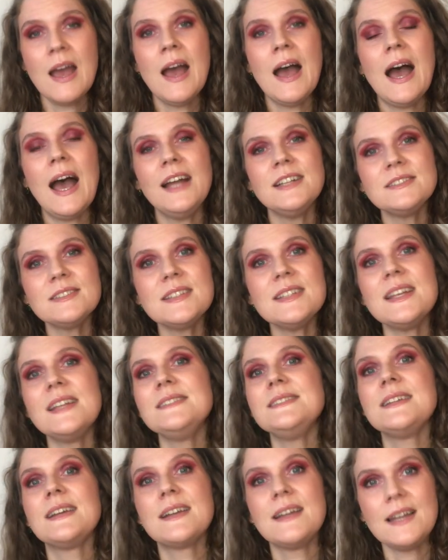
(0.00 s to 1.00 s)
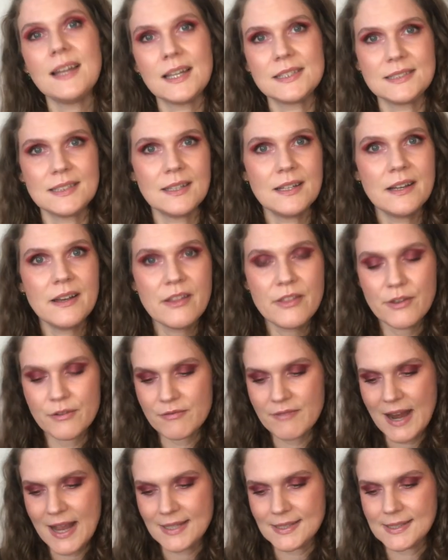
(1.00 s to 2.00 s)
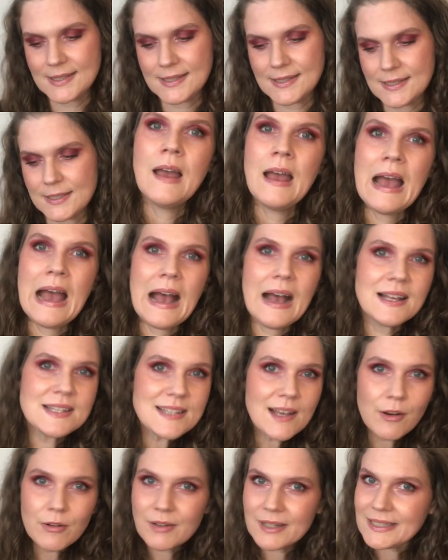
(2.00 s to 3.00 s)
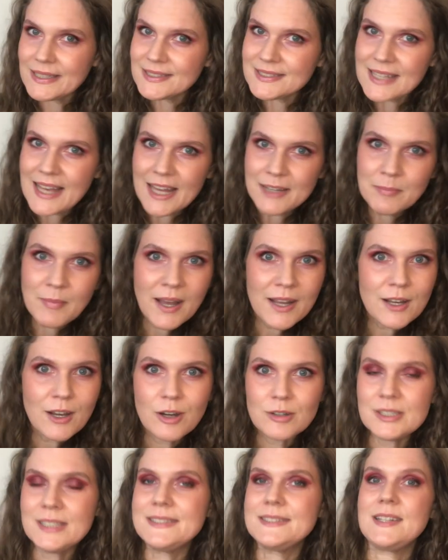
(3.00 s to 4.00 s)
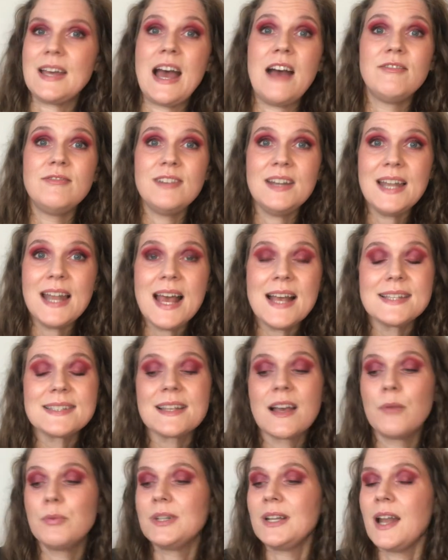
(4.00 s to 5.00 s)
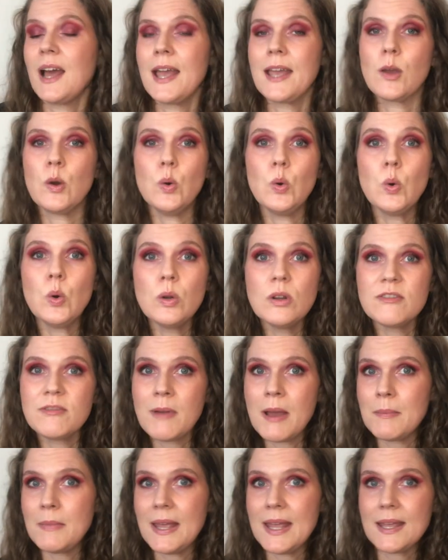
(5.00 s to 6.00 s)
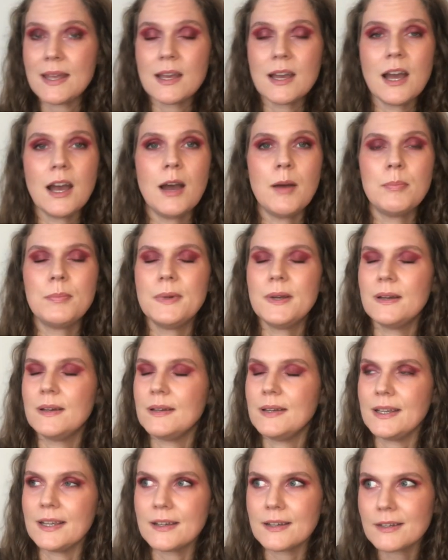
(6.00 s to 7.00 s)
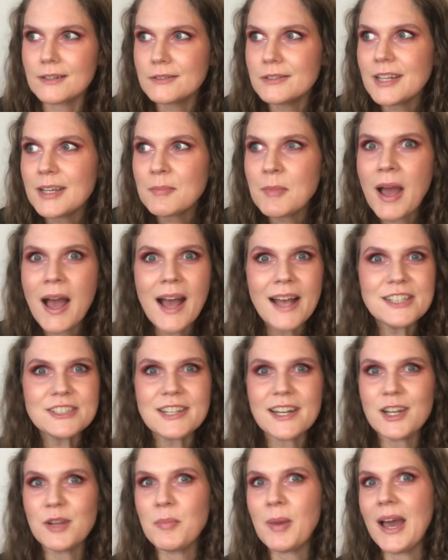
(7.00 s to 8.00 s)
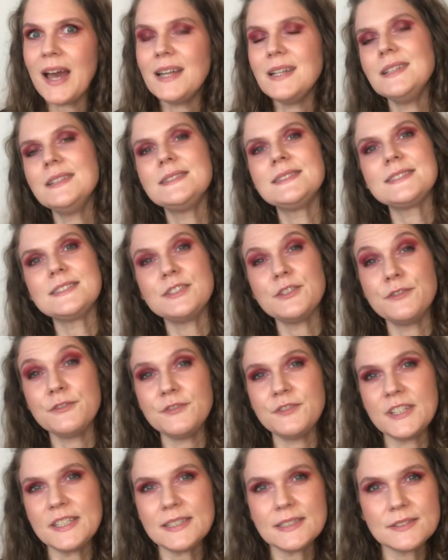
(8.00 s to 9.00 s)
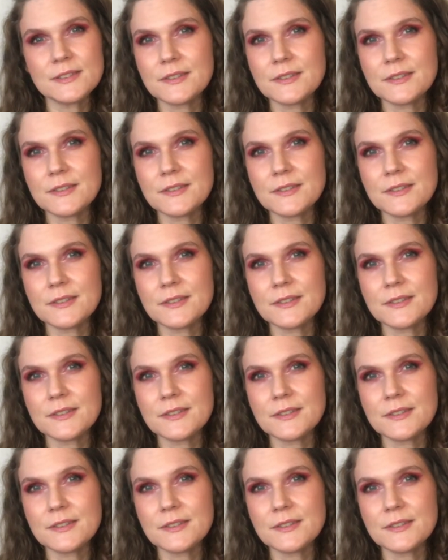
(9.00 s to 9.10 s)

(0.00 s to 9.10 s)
and to then declutter the rest. As I already said, my goal is to have less. I would like all of my makeup, including my eyeshadow palettes, to fit into